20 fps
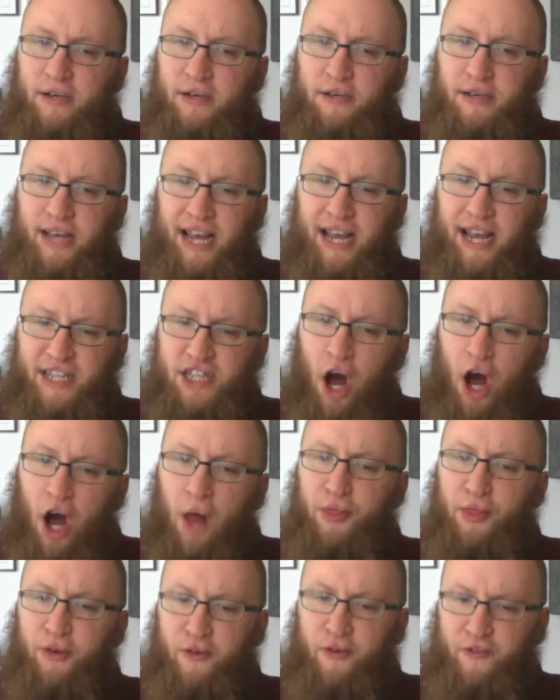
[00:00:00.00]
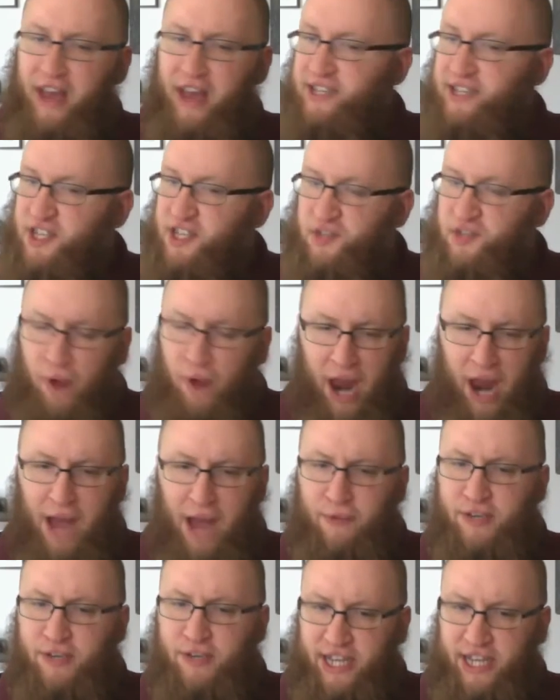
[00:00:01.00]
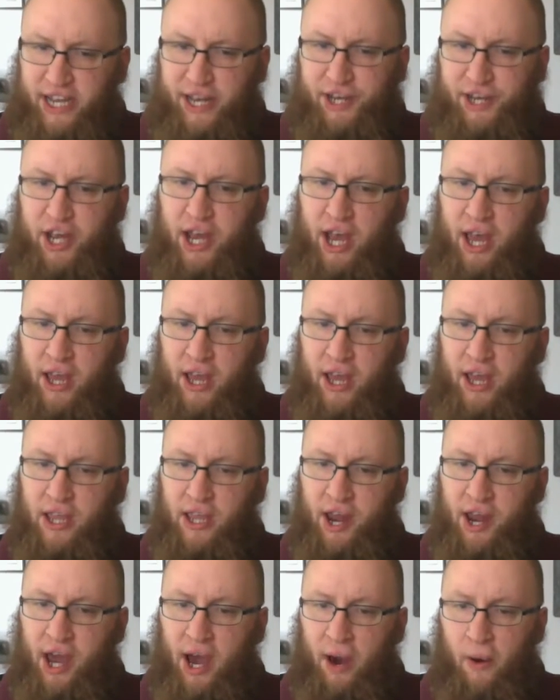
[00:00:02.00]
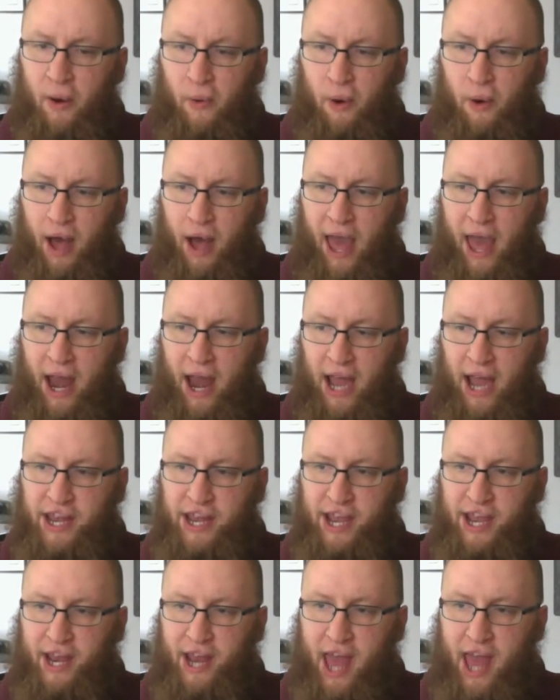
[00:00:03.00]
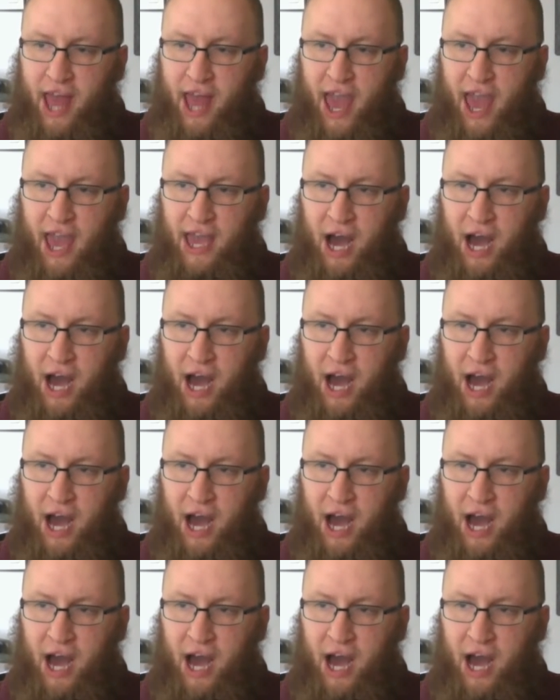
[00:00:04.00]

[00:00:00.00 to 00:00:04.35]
It's gone through phases. When I was teaching, you know, and I did a,